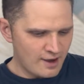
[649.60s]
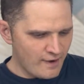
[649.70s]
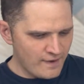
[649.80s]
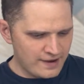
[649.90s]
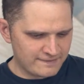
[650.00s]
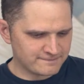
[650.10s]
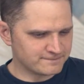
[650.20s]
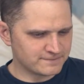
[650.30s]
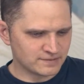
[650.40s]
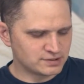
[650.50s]
All right,
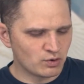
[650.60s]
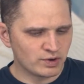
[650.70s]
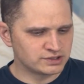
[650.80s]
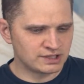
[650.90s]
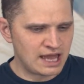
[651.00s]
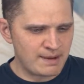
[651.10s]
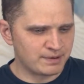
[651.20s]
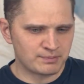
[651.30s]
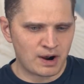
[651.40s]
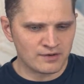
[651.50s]
so what's going to
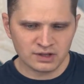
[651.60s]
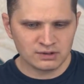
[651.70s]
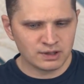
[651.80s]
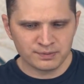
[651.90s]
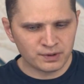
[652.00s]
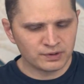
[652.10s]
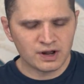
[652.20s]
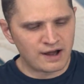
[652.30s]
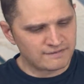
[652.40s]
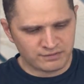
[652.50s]
happen? Are they going to be able to pull it
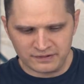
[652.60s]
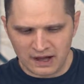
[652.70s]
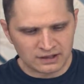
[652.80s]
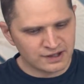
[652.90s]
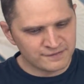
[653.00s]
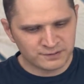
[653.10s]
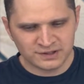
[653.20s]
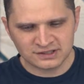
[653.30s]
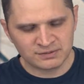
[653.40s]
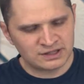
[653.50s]
off? We've got love and
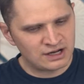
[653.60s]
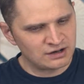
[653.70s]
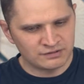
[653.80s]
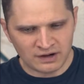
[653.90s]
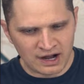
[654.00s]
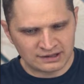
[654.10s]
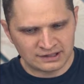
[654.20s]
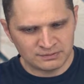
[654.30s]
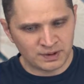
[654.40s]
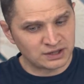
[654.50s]
wisdom in there.
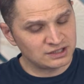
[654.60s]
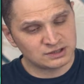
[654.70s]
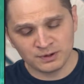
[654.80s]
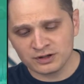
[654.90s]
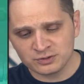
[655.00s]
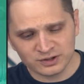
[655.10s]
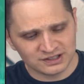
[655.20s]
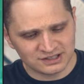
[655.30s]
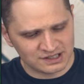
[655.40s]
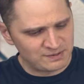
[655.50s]
But the spirits were in
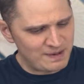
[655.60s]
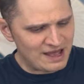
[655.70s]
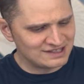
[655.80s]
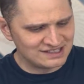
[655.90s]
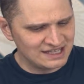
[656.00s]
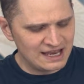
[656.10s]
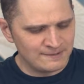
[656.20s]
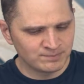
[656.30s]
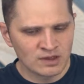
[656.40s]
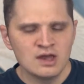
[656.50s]
such a bad
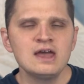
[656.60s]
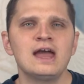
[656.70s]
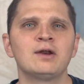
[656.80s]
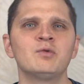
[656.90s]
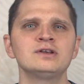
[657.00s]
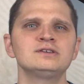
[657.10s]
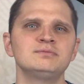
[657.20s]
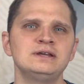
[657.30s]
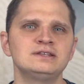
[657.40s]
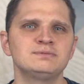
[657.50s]
state. And what does it
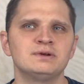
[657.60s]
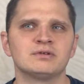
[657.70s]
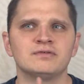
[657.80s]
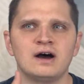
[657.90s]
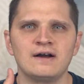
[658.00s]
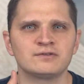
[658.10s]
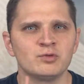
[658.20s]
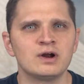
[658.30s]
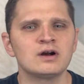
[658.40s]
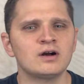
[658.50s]
mean to be revived?
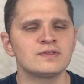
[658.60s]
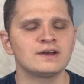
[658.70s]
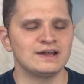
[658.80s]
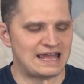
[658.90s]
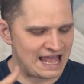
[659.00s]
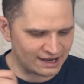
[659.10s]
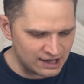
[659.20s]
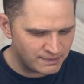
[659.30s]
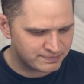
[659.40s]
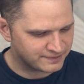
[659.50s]
Where are they going to end
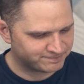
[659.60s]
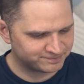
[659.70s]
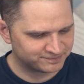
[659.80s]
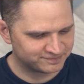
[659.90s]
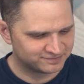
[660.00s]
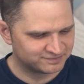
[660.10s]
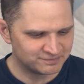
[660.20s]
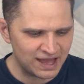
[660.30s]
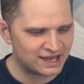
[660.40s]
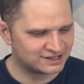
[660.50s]
up?
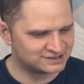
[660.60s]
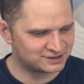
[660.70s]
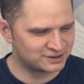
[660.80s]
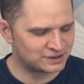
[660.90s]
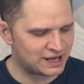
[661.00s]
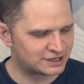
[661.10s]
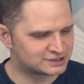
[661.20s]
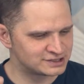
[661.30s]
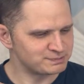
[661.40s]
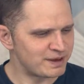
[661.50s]
Man, is there a lot of
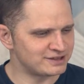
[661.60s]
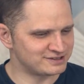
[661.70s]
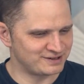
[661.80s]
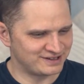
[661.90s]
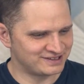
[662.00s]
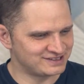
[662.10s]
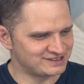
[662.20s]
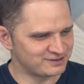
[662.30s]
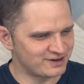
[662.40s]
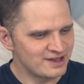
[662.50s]
suspense around this
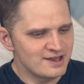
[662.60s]
story.